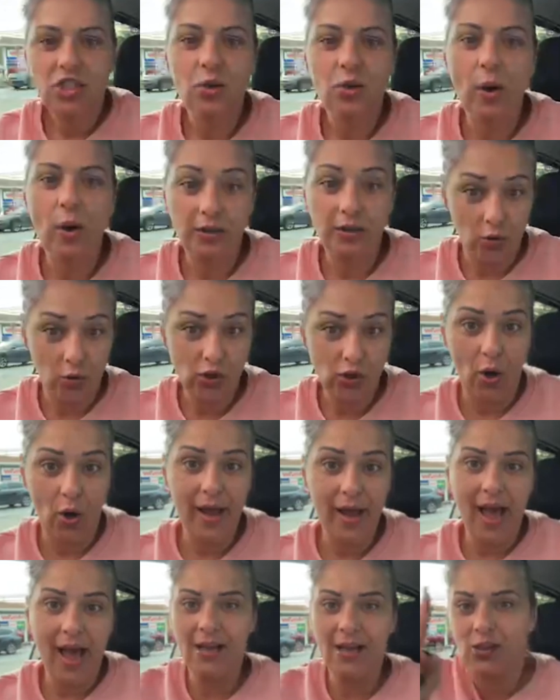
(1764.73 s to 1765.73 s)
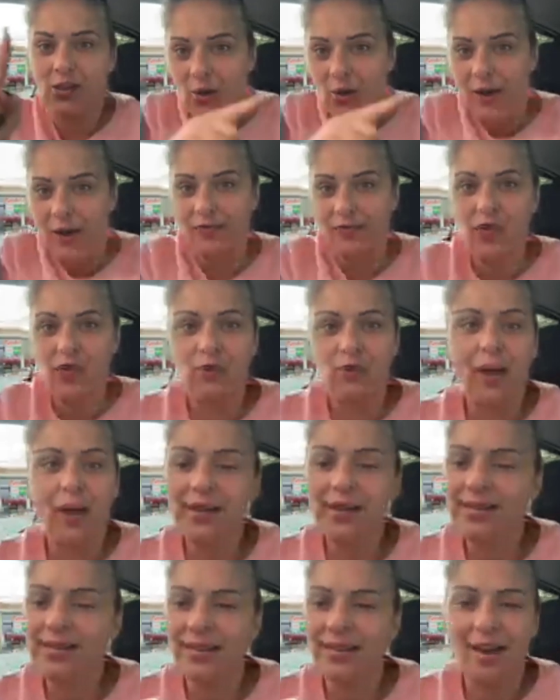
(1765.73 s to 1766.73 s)
You saw it? I saw it.
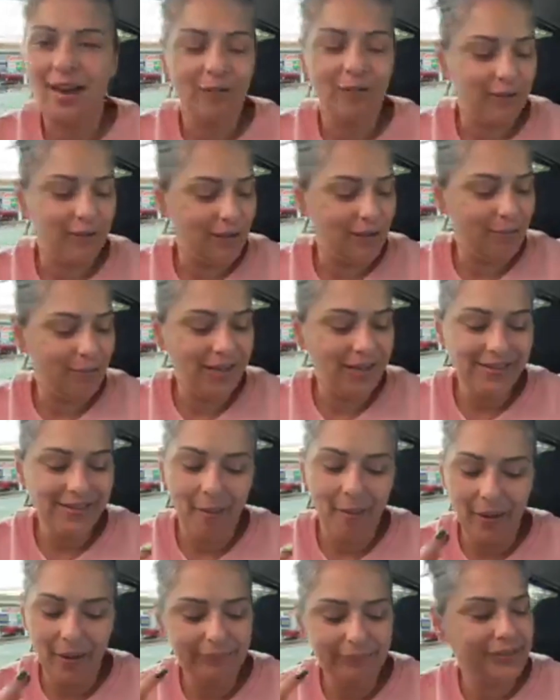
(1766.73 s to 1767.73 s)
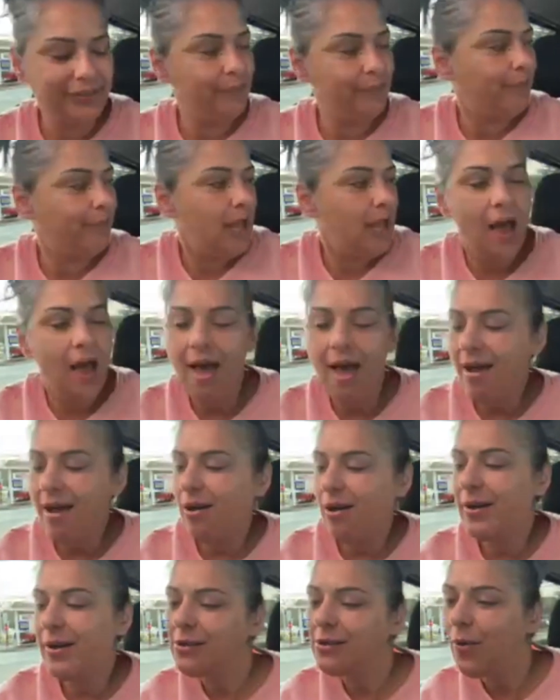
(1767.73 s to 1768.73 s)
I see everything, bitch. I
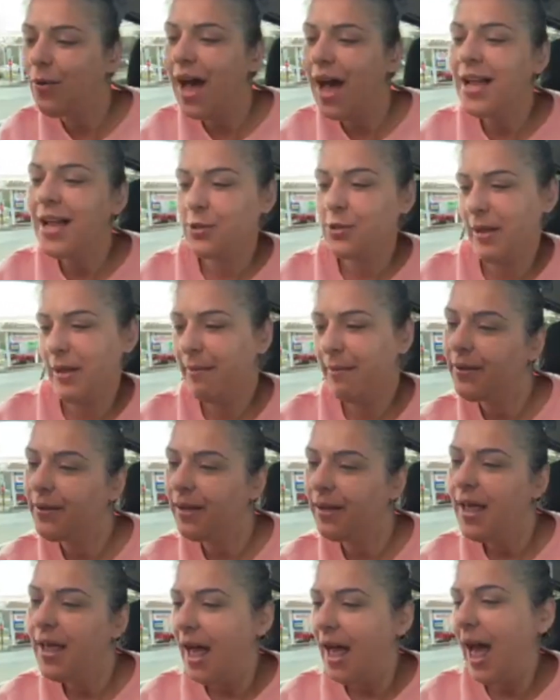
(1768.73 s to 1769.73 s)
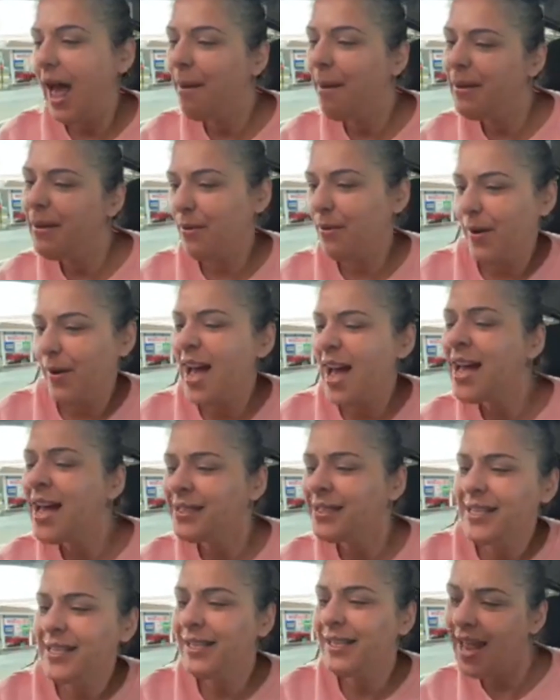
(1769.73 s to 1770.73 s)
always watch people. I'll be
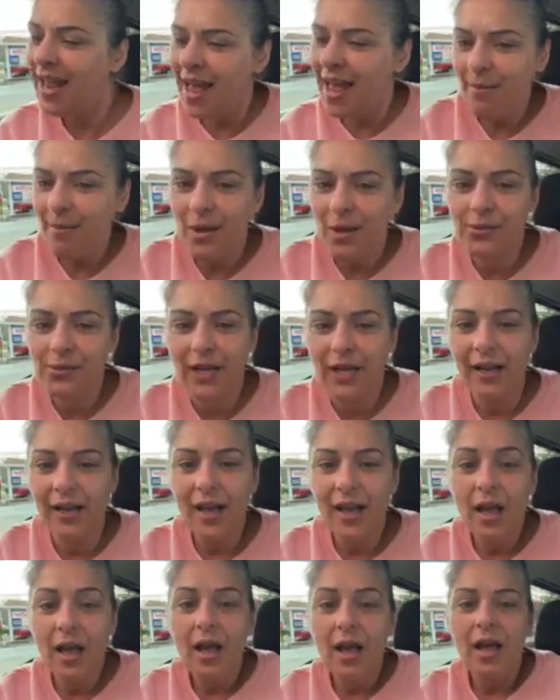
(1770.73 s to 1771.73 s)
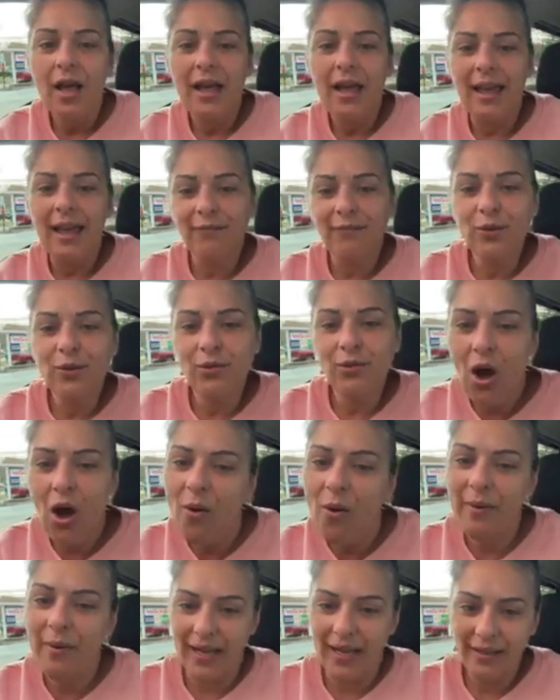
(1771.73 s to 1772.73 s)
watching them. No, I'm just kidding. If you
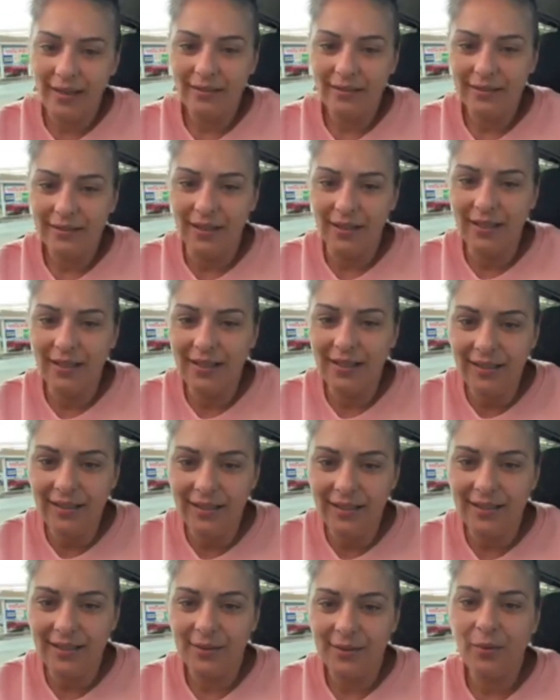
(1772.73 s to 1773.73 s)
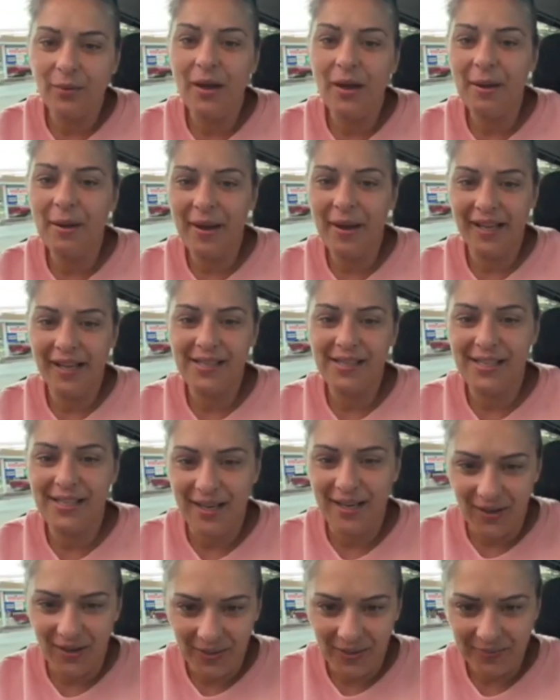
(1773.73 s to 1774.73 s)
know me, what am I going to
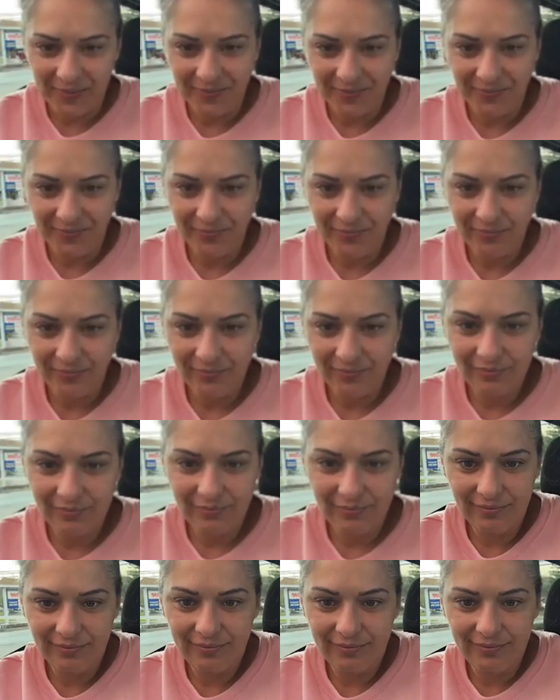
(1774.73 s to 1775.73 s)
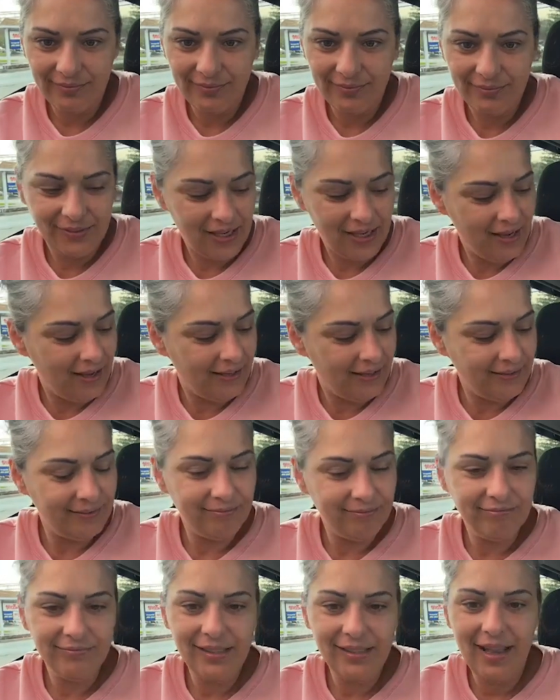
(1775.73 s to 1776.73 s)
say to her? Go ahead.
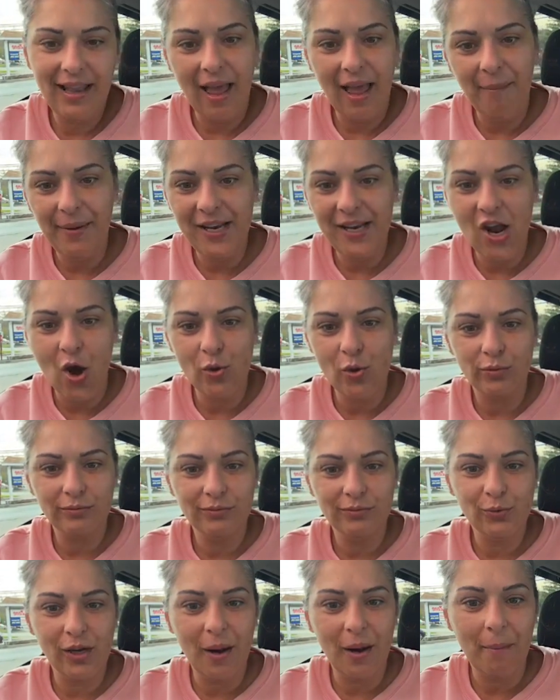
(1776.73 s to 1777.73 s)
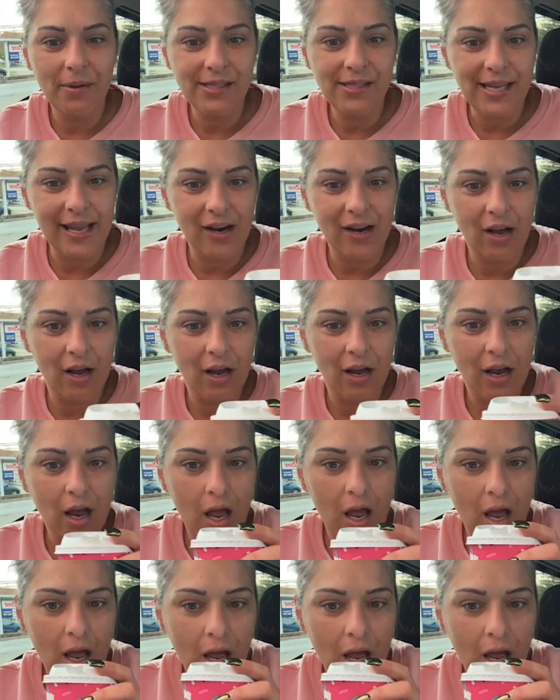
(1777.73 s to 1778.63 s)
Let me know what I'm going to say to her.